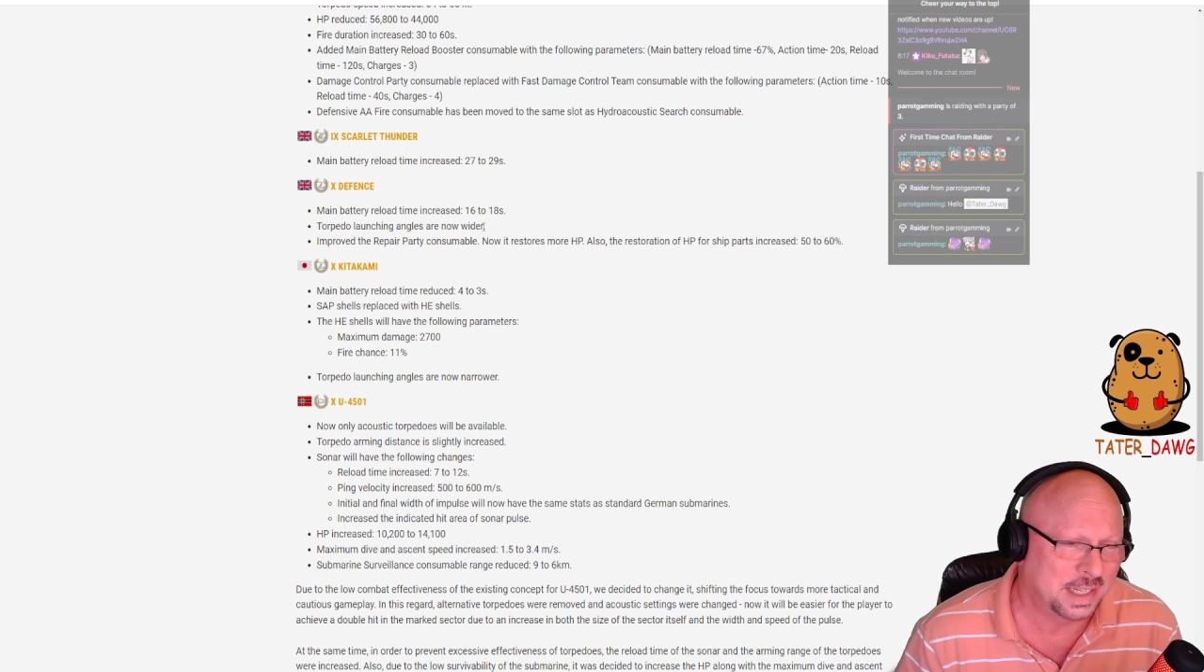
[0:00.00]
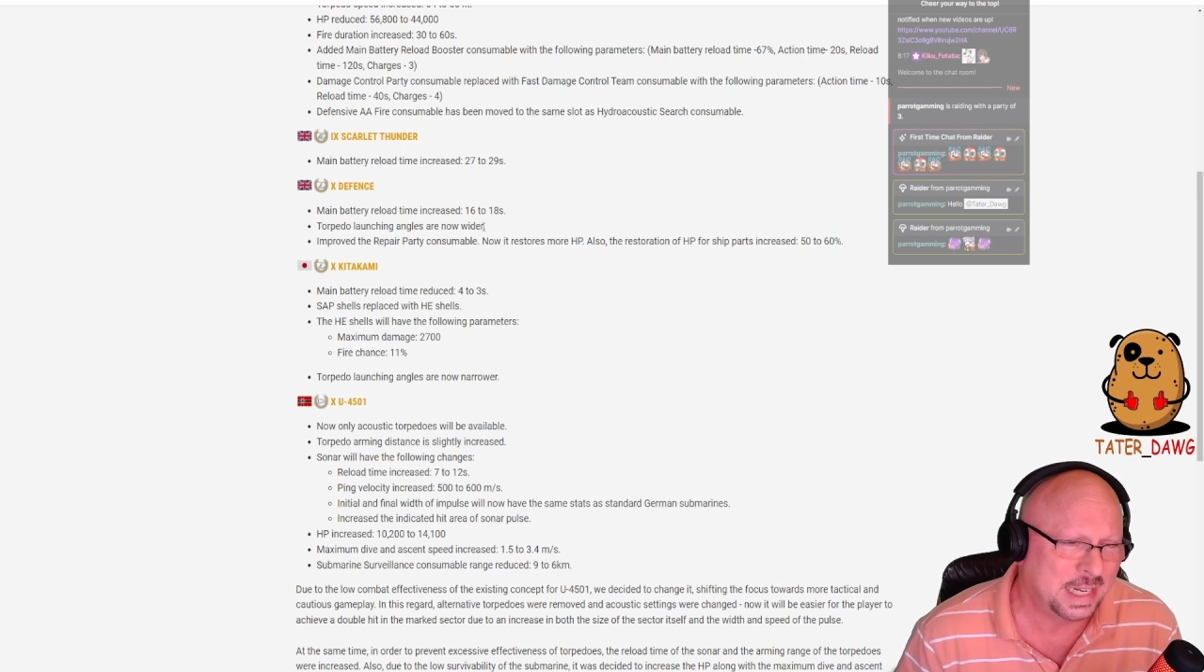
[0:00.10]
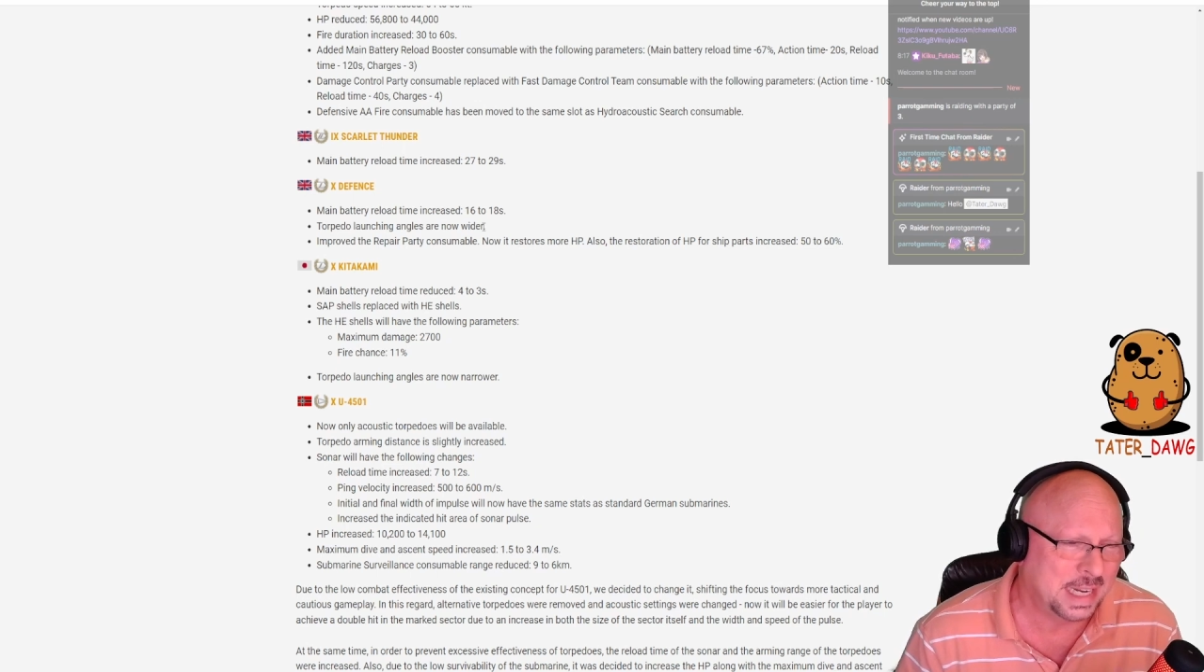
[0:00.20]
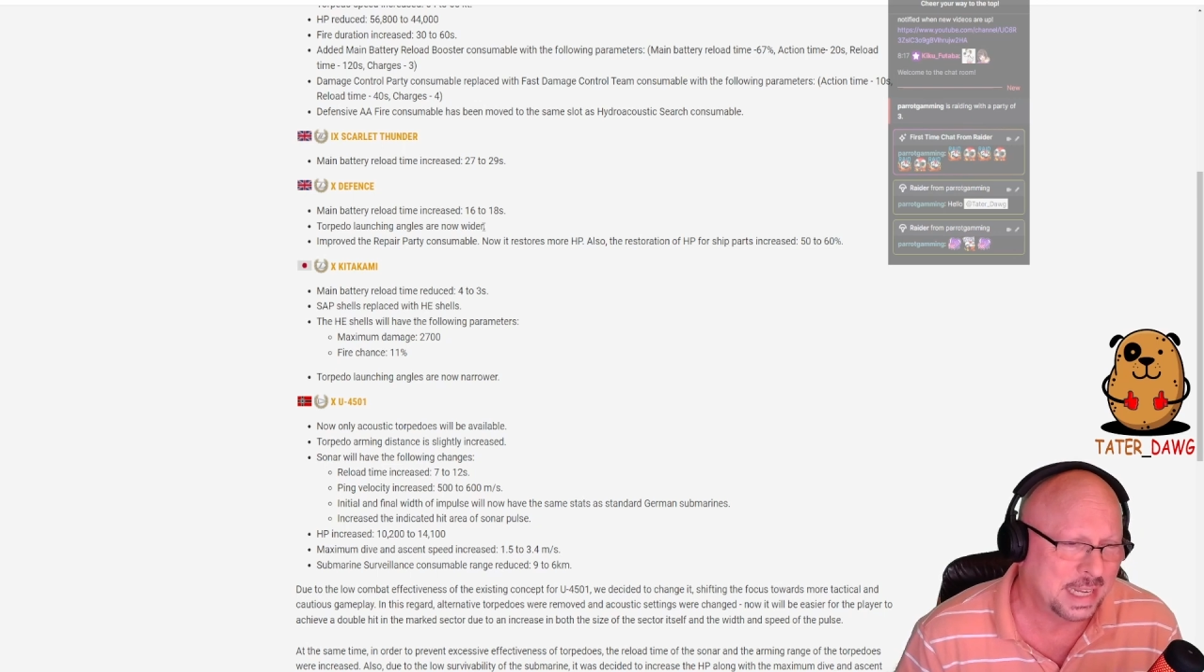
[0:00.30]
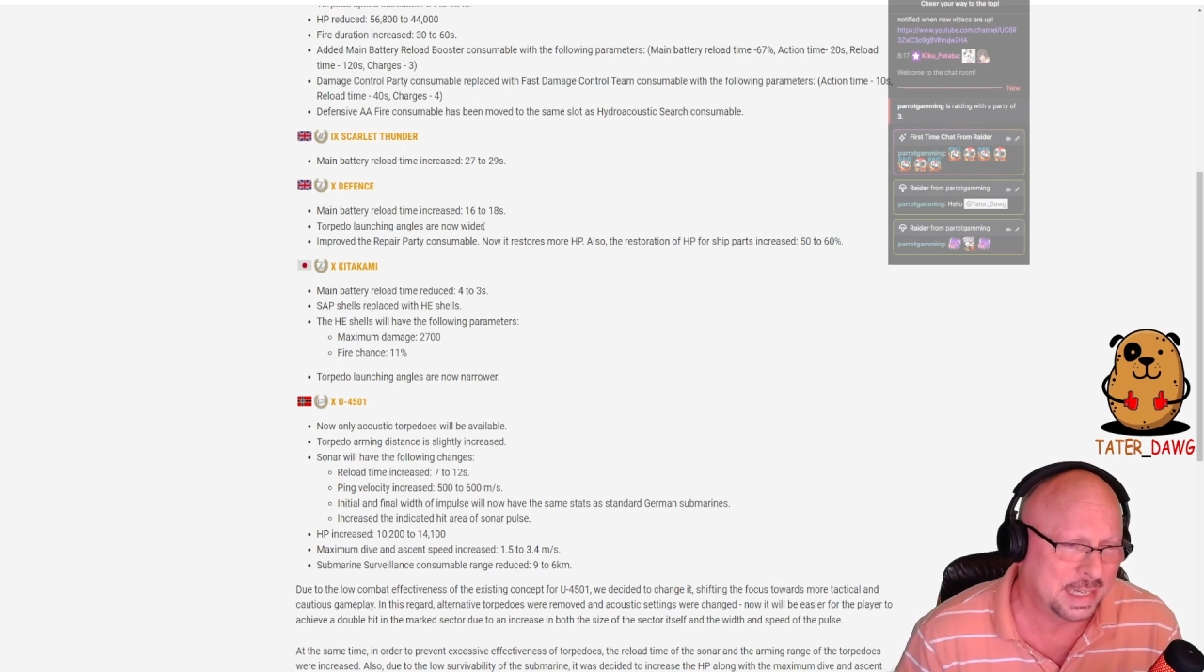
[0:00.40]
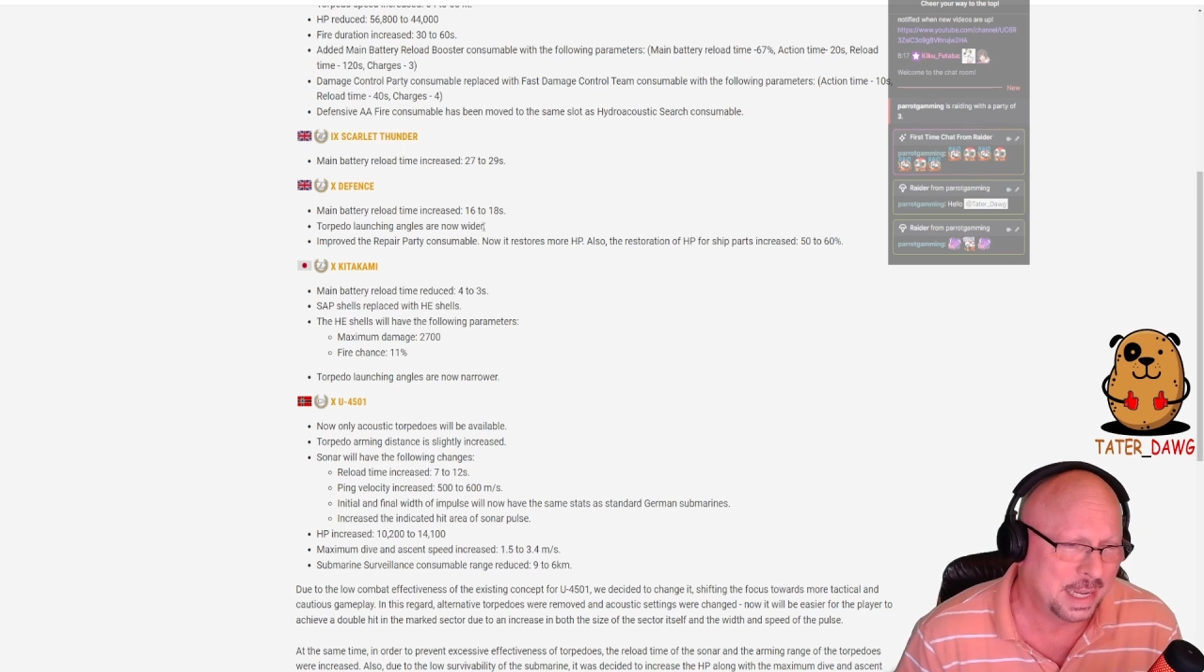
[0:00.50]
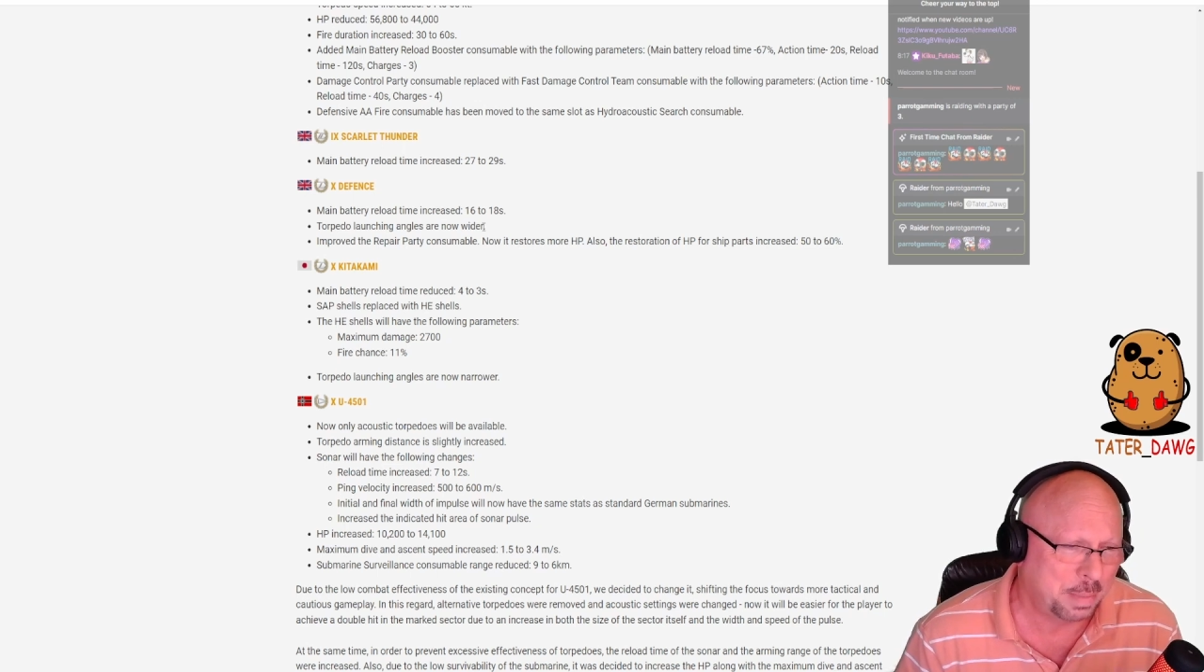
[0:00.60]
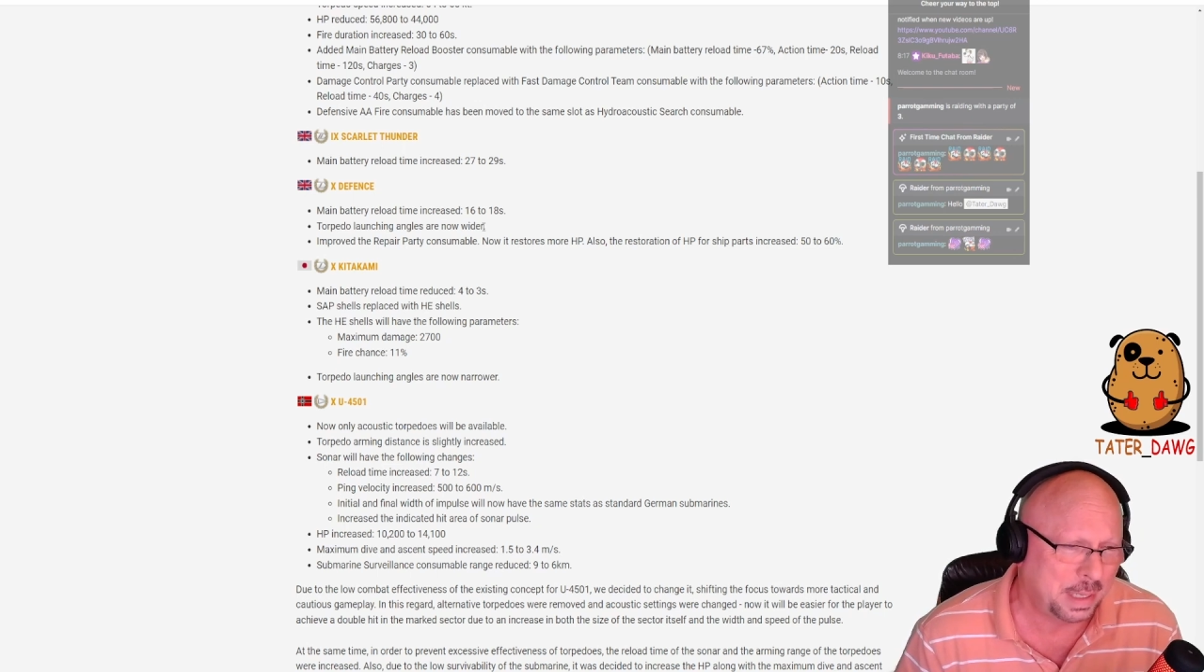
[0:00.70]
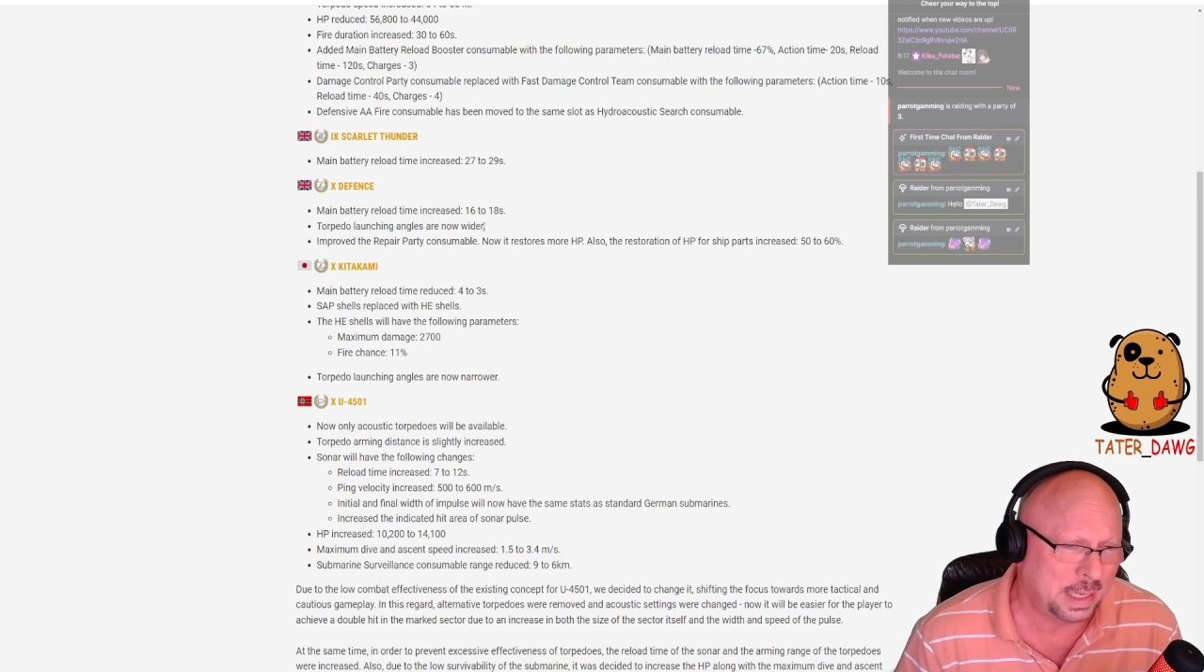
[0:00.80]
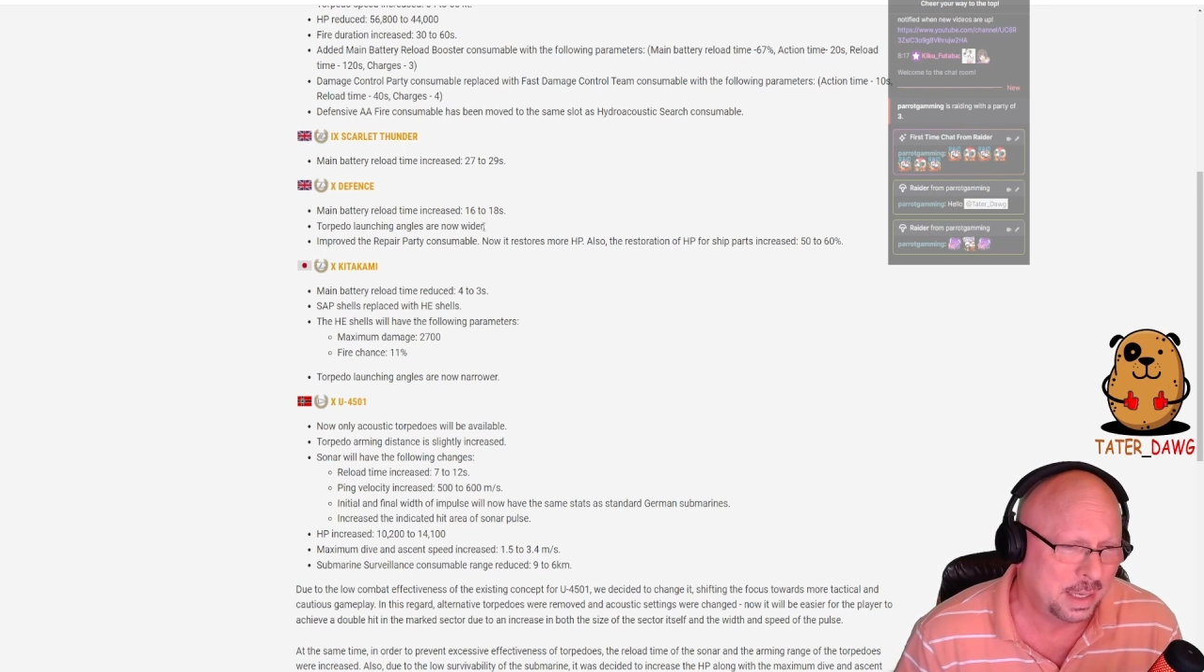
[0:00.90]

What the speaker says: need SAP.